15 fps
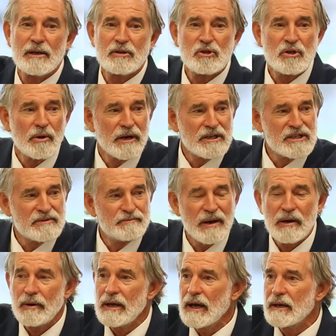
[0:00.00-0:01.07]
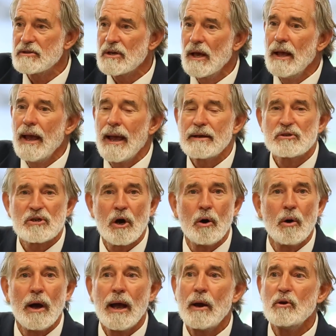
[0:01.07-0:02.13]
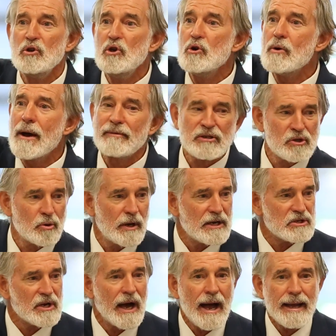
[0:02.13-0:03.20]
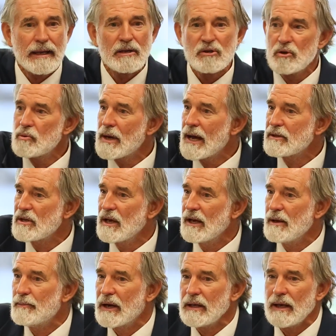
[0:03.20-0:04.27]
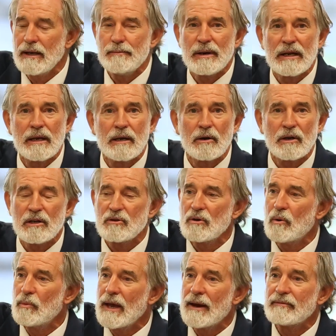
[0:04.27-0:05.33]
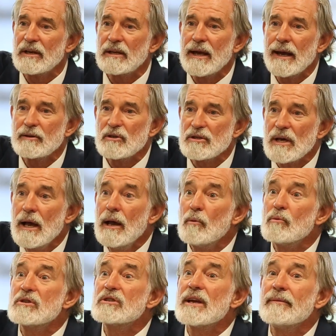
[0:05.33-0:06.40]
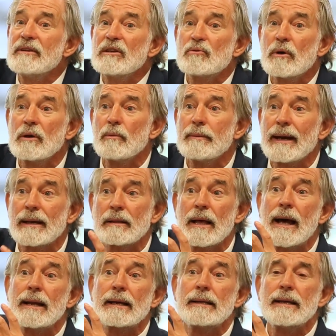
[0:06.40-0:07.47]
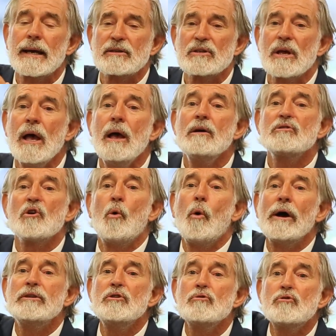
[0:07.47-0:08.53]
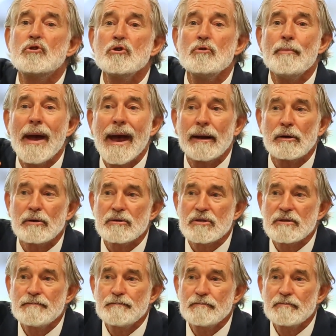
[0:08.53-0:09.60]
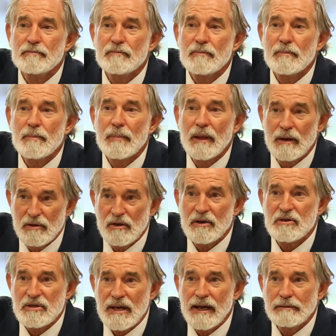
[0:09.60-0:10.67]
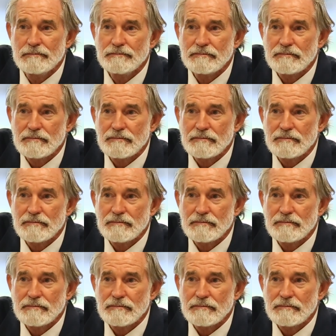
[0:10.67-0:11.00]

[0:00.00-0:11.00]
It's your experience. And so you have a choice. I can do that to anybody. Anybody here can do it. We have connections. We're 70 trillion. We make a lot of connections. So what you do matters. You understand?